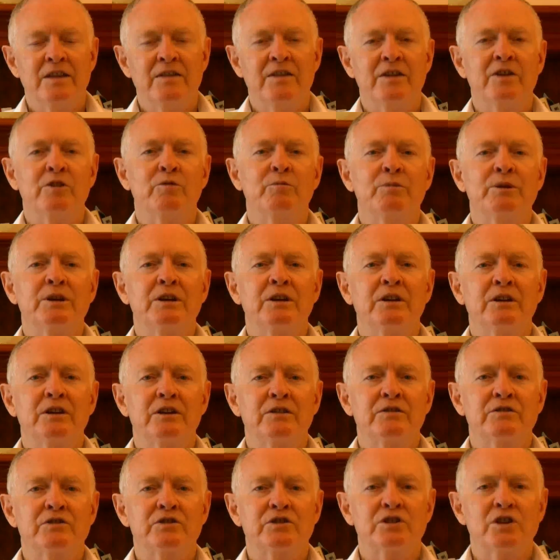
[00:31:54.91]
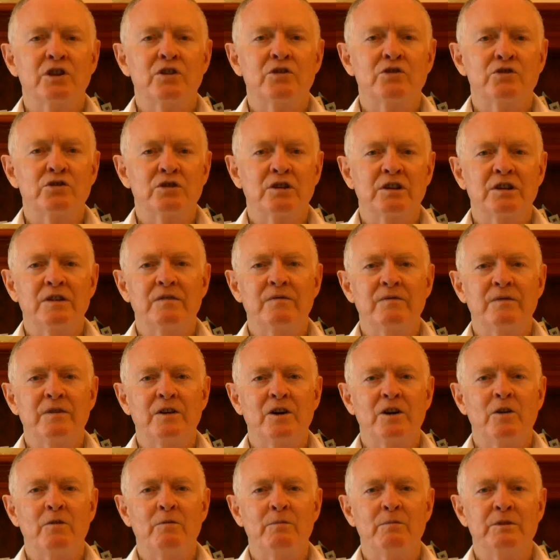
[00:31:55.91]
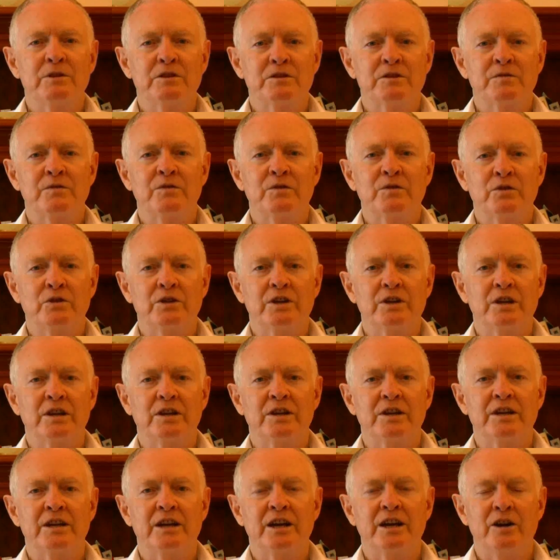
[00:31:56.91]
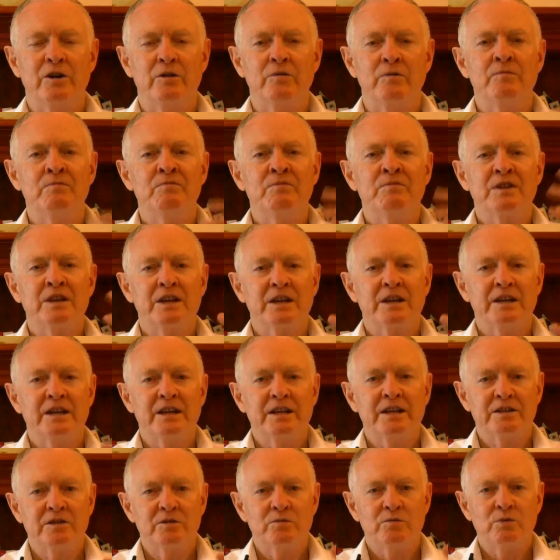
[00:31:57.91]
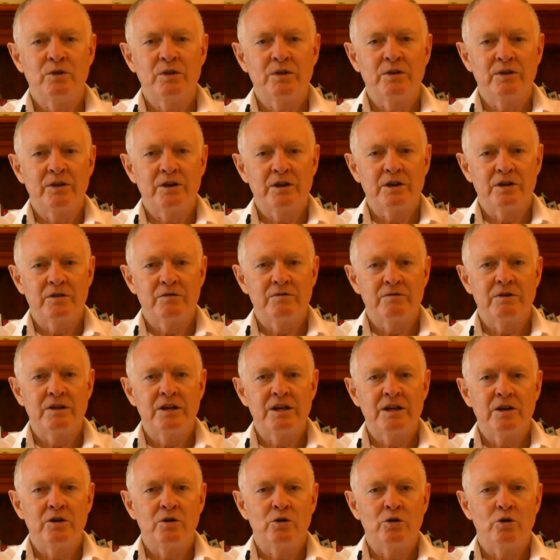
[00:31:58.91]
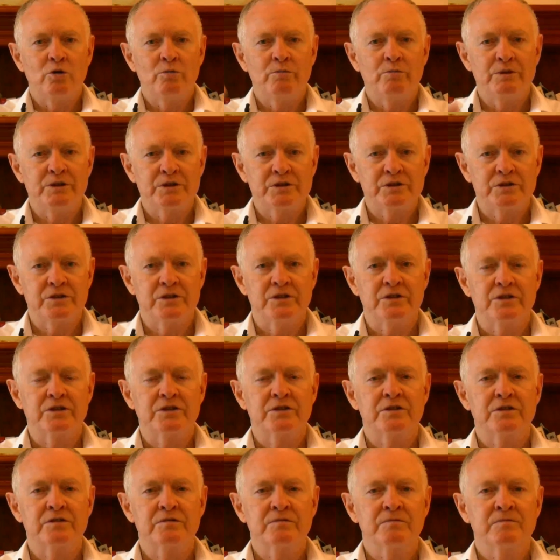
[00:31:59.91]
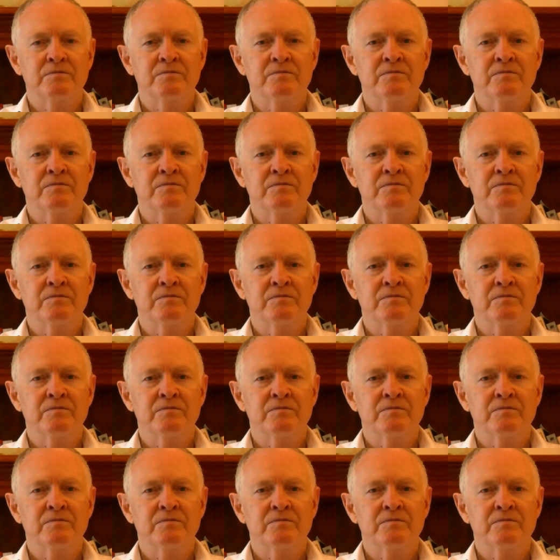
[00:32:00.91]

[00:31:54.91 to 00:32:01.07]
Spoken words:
There'll be a lot of social involvements for you, Leo, connected with the career or business.